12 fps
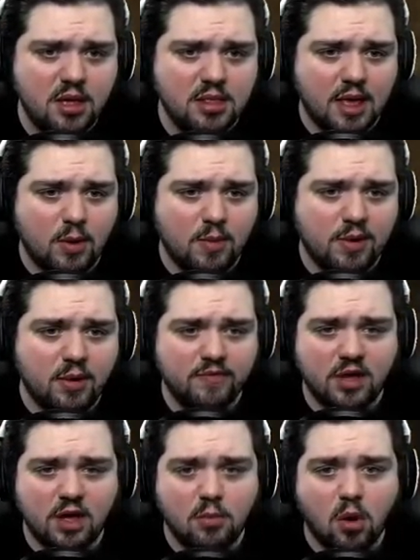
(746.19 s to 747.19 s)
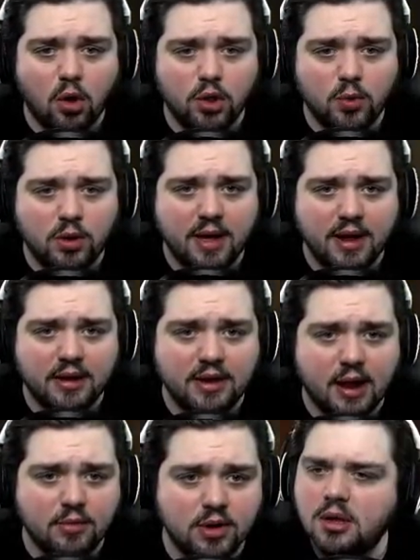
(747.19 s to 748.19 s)
That way we don't have to come all the way back
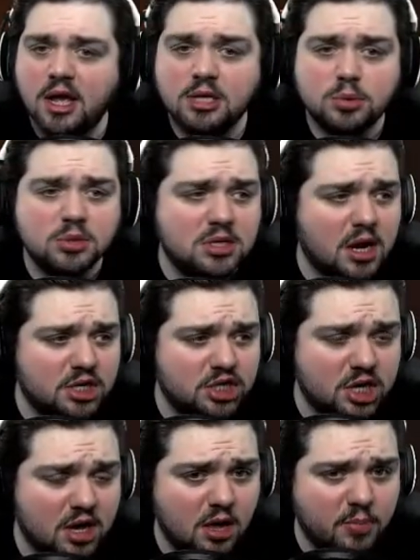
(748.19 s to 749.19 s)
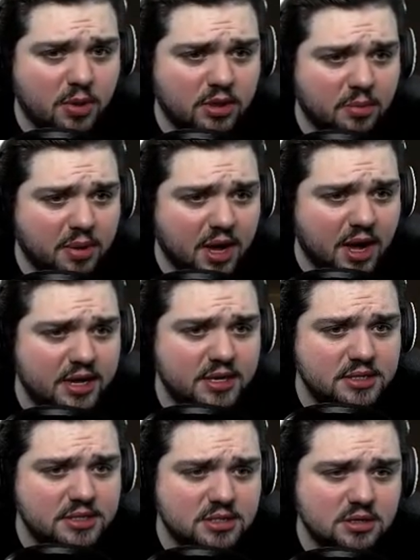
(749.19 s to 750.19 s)
down here. Because we just gotta check up on the
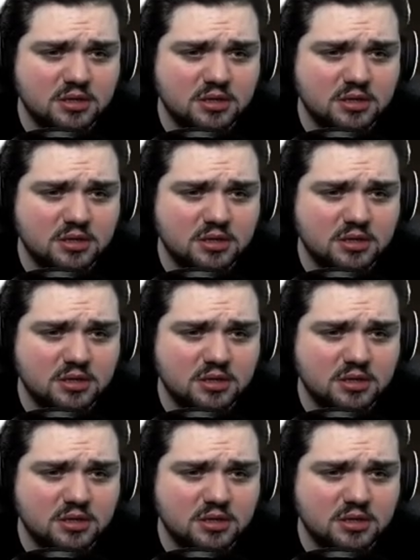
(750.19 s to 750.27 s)
bodies.